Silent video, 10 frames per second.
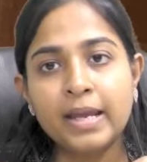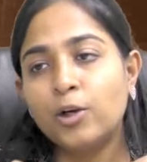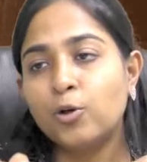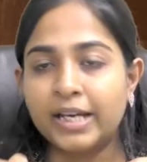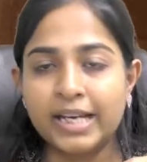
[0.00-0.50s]
the
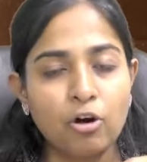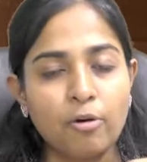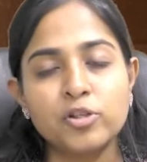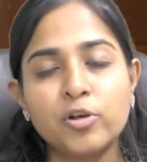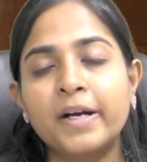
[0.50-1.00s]
e-commerce
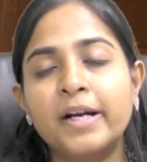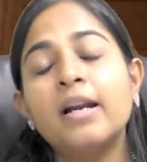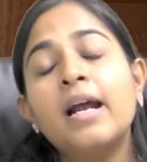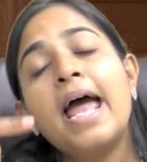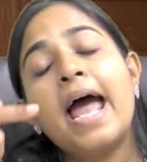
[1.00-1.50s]
operator.
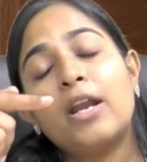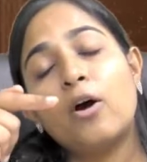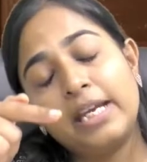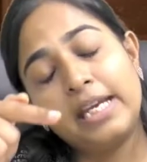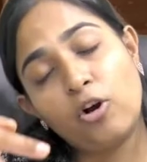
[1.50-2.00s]
Now,
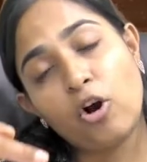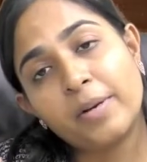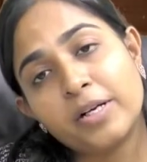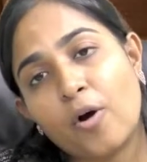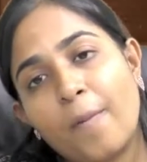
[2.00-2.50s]
e-commerce
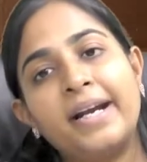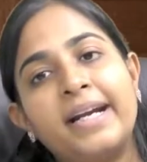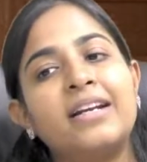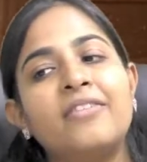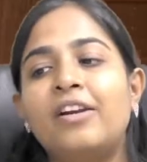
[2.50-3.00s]
operator
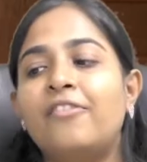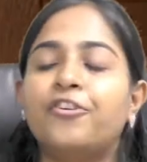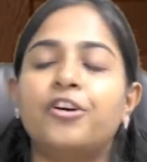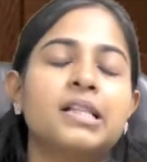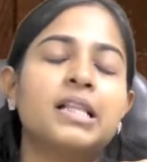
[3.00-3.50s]
will
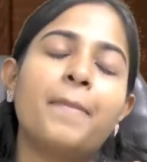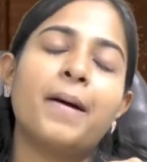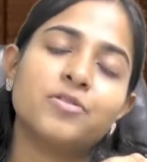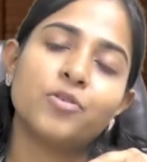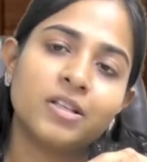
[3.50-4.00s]
further pass
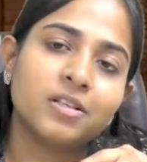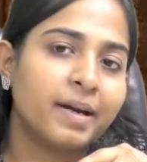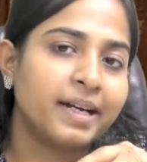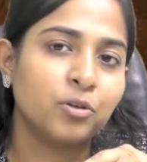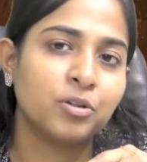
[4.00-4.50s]
on this money to
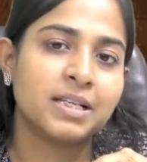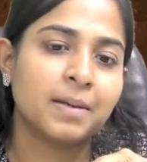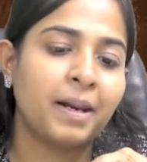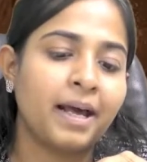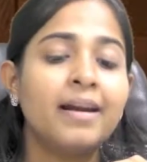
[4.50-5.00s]
the supplier.